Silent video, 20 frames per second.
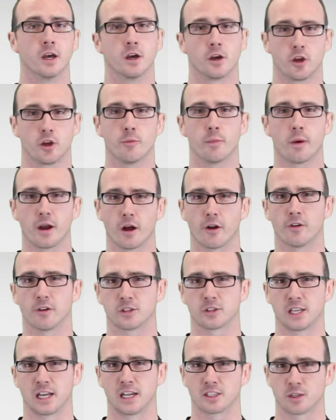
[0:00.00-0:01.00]
You might
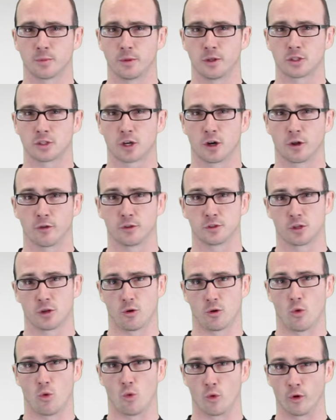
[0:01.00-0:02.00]
understand some of these colors,
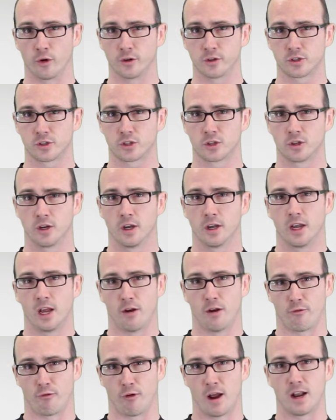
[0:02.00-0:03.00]
orange
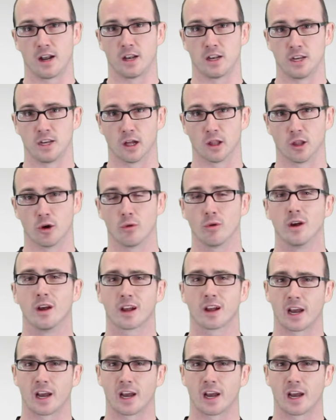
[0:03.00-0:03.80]
and red and yellow,